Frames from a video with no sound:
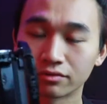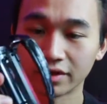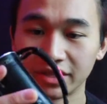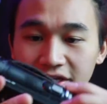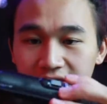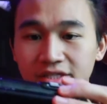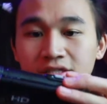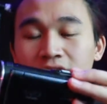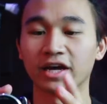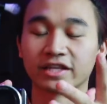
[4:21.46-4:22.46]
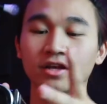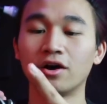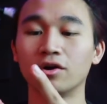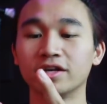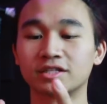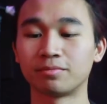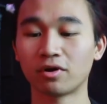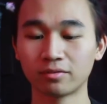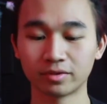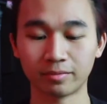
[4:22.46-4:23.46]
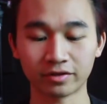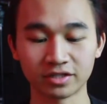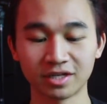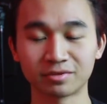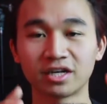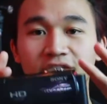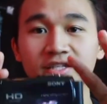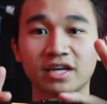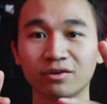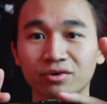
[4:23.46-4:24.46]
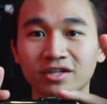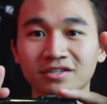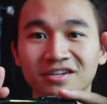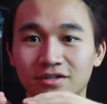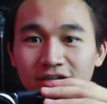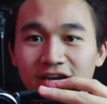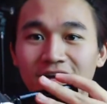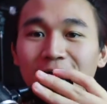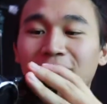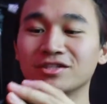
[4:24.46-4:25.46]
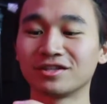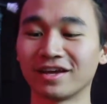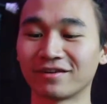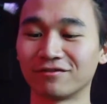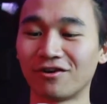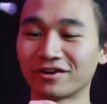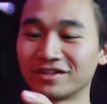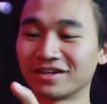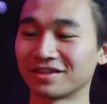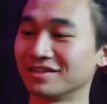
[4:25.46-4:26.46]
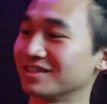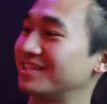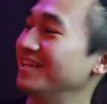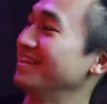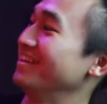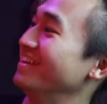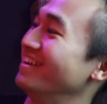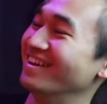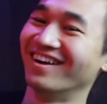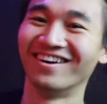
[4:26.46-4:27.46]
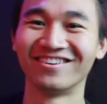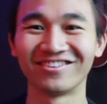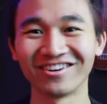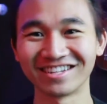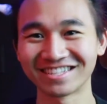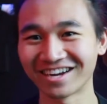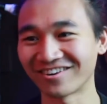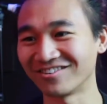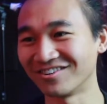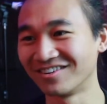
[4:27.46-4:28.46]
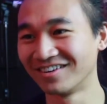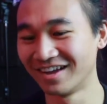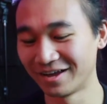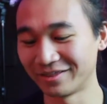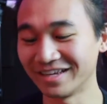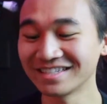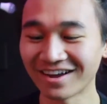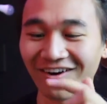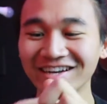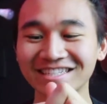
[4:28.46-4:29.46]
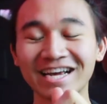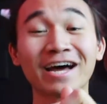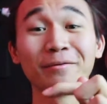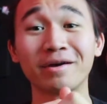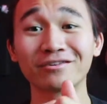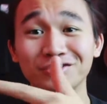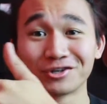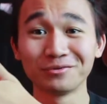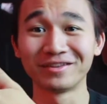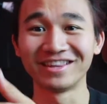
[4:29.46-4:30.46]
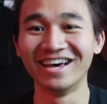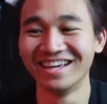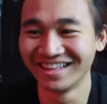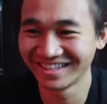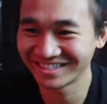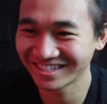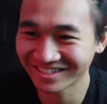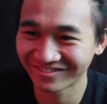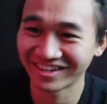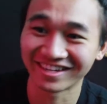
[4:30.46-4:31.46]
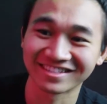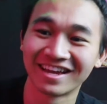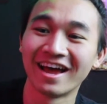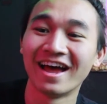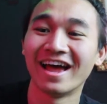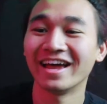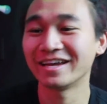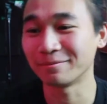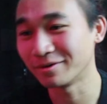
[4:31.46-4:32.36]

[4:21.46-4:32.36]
than this. Like, not, it's probably about the same size sideways. Yeah, imagine like vlogging like this. Bro, that's terrible. This honestly had a better zoom than the G7X. Hey,